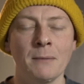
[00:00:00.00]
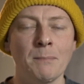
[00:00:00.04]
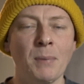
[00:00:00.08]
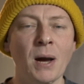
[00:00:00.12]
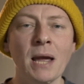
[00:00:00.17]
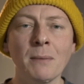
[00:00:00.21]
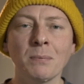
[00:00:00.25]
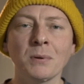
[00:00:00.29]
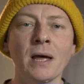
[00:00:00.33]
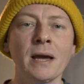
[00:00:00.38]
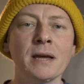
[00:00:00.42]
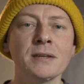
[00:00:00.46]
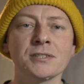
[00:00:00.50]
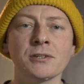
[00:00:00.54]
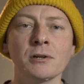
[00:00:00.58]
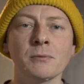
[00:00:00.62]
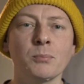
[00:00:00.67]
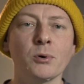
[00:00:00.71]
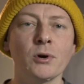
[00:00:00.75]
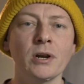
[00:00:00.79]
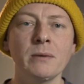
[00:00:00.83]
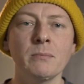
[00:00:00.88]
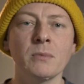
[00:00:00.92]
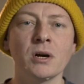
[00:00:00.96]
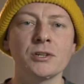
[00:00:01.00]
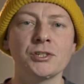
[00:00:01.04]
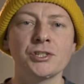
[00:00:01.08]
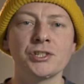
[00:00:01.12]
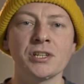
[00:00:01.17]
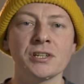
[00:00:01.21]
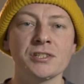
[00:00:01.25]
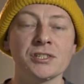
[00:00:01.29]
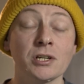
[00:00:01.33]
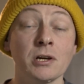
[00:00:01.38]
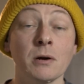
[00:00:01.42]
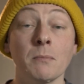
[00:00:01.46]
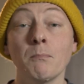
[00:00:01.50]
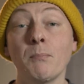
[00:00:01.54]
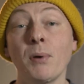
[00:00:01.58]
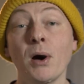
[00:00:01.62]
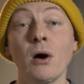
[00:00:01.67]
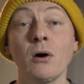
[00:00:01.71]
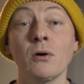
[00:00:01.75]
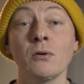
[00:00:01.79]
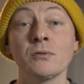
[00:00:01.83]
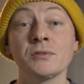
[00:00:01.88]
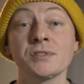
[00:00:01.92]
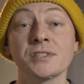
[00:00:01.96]
And pipelines are pretty much just
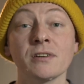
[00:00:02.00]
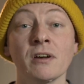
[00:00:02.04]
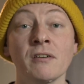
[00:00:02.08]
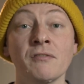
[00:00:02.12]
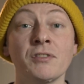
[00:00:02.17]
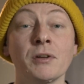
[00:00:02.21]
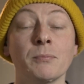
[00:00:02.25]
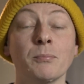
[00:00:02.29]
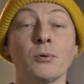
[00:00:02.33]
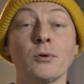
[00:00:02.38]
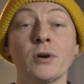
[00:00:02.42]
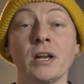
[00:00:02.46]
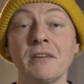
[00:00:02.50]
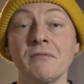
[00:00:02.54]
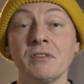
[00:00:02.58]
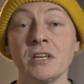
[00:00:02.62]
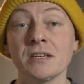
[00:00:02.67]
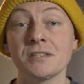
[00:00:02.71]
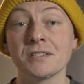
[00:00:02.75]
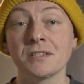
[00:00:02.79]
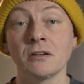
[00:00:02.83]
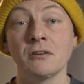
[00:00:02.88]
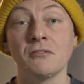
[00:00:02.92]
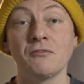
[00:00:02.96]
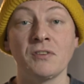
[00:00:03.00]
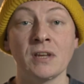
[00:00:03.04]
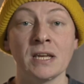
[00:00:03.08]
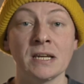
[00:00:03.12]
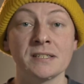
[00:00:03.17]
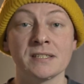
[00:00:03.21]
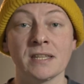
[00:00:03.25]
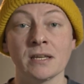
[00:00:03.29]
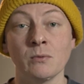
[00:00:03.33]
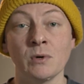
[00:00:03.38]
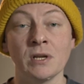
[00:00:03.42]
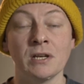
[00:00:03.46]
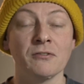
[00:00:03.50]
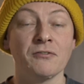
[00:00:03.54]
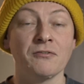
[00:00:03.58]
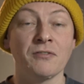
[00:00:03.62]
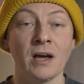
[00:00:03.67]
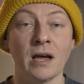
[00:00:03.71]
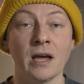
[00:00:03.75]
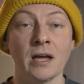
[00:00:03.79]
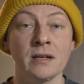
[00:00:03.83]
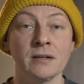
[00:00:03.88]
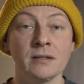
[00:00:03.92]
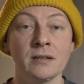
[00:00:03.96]
composed of the previous configs that we
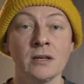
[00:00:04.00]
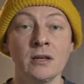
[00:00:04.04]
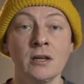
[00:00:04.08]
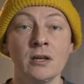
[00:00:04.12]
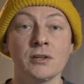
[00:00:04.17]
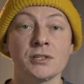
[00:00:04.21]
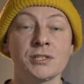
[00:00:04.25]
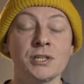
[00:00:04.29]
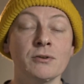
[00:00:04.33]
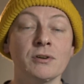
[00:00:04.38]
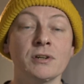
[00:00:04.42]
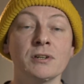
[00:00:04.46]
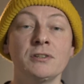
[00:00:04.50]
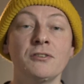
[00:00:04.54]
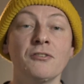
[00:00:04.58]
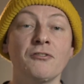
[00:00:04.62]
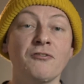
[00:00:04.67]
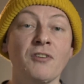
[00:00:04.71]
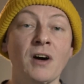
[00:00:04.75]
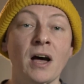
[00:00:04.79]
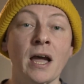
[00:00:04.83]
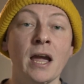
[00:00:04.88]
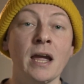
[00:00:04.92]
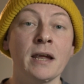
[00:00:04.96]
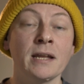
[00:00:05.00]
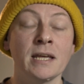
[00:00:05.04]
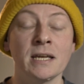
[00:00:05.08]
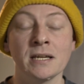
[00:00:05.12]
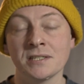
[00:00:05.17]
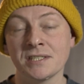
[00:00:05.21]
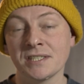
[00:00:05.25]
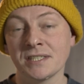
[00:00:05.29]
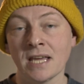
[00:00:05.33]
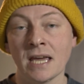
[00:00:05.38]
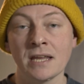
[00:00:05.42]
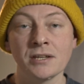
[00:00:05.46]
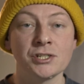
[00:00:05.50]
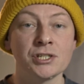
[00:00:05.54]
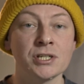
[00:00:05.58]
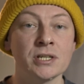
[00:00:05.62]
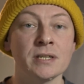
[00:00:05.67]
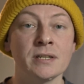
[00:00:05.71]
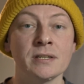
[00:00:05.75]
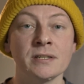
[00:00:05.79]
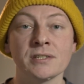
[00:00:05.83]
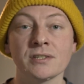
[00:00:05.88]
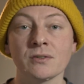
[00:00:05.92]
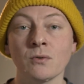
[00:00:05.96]
defined. So you can define
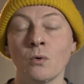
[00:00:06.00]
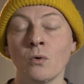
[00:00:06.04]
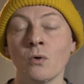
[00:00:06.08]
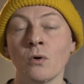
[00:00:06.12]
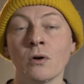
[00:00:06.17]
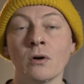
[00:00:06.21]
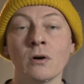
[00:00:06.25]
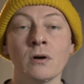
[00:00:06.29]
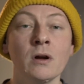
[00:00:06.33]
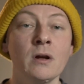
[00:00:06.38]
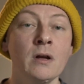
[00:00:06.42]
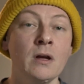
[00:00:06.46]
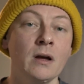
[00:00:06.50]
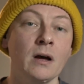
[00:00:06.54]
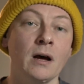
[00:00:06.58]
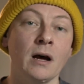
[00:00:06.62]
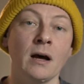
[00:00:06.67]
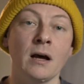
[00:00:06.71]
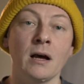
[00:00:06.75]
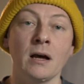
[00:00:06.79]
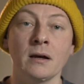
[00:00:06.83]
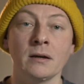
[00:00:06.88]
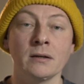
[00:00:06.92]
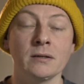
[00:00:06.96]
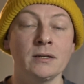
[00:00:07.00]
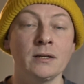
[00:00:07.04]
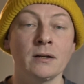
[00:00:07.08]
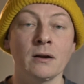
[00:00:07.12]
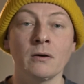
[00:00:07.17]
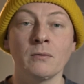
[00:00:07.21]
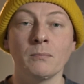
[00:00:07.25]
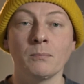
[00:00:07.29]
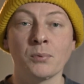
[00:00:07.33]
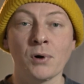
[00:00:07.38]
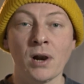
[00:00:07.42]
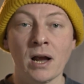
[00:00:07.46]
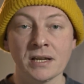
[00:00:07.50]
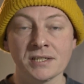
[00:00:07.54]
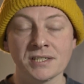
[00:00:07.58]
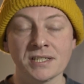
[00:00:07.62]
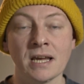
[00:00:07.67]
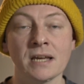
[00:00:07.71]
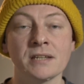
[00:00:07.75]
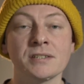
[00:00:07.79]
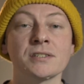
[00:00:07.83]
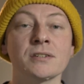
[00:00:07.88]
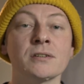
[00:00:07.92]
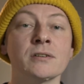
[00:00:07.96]
extensions or uh, you know
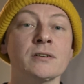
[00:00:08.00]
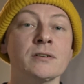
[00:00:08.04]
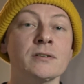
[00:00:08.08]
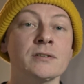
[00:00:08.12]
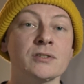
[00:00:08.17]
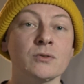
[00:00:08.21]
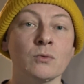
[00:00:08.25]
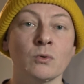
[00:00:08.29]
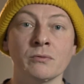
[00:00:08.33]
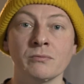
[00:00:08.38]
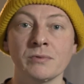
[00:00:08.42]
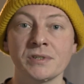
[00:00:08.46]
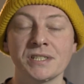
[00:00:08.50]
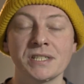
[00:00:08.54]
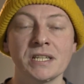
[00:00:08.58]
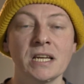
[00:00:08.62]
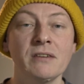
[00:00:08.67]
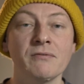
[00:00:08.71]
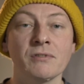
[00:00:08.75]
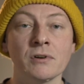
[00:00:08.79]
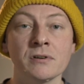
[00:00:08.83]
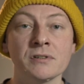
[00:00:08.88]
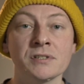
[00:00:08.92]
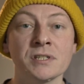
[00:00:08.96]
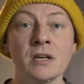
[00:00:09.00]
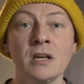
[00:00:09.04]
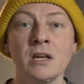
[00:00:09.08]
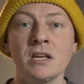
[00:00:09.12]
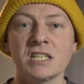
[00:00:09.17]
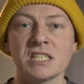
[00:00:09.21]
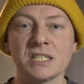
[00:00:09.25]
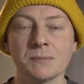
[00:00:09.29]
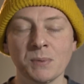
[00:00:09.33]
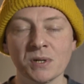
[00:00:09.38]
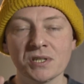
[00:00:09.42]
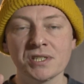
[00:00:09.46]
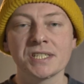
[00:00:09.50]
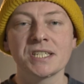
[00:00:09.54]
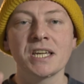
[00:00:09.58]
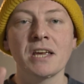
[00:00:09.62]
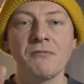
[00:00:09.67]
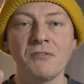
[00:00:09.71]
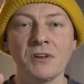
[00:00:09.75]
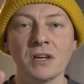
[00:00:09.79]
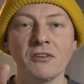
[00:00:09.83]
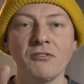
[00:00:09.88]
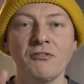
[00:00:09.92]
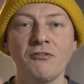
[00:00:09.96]
processors or receivers
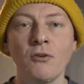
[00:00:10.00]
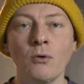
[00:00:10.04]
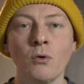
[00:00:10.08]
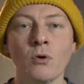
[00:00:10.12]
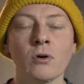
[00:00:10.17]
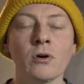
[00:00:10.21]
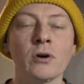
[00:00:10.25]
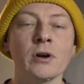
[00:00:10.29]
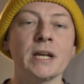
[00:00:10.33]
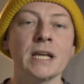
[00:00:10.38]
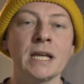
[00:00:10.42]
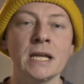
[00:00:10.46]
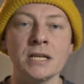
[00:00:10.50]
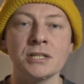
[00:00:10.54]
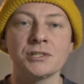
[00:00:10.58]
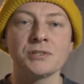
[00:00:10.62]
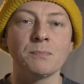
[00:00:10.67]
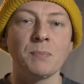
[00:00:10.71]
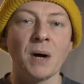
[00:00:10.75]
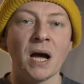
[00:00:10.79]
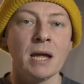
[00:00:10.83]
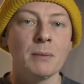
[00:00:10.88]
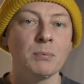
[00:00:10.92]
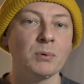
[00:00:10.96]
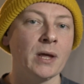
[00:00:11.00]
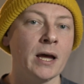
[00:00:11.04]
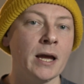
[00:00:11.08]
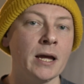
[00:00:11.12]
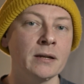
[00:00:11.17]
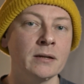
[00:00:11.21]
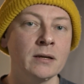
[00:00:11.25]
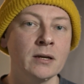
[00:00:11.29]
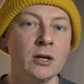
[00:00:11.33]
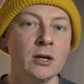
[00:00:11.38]
specific for each pipeline.